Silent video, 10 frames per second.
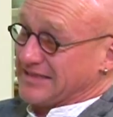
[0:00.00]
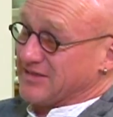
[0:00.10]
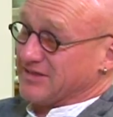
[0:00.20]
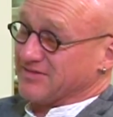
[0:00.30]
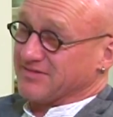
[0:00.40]

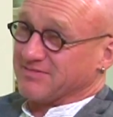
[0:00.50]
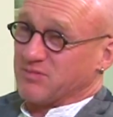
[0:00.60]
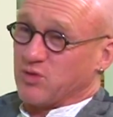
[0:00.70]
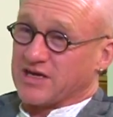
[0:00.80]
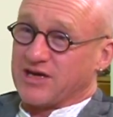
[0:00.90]
kind of
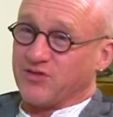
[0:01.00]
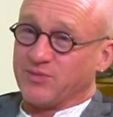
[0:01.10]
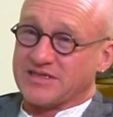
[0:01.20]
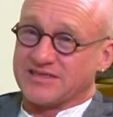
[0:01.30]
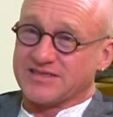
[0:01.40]
working on
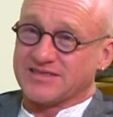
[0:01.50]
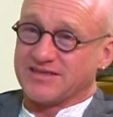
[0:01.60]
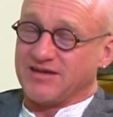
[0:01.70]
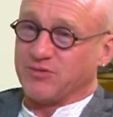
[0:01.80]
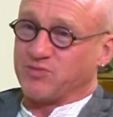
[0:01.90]
the business.
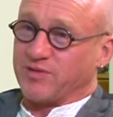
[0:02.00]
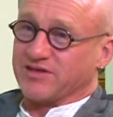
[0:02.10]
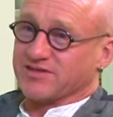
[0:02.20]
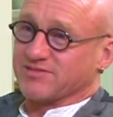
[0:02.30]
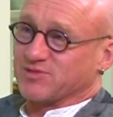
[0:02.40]
I'll probably
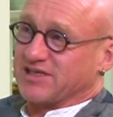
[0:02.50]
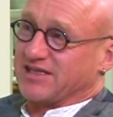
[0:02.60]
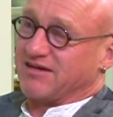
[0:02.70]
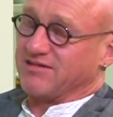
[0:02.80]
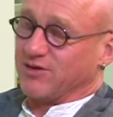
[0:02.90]
just sit
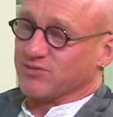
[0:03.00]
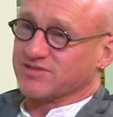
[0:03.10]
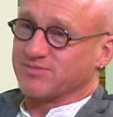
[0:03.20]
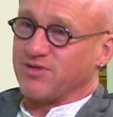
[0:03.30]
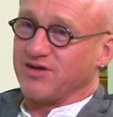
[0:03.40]
there and look
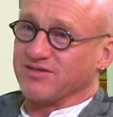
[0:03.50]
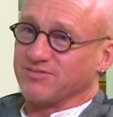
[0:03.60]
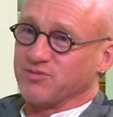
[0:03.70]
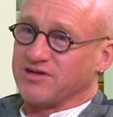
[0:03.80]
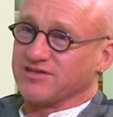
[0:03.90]
smart,
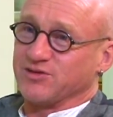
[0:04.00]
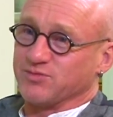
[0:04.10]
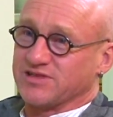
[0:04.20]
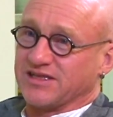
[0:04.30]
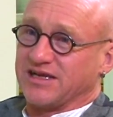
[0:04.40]
whereas you'll
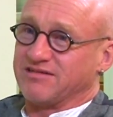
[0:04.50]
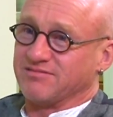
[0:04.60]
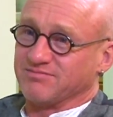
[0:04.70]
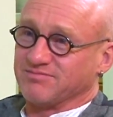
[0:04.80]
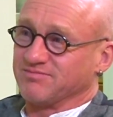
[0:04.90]
sit there
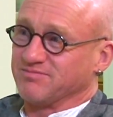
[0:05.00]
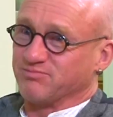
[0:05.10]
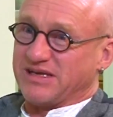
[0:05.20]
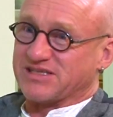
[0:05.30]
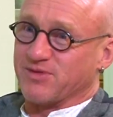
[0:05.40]
and
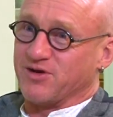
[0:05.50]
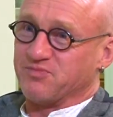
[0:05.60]
be smart.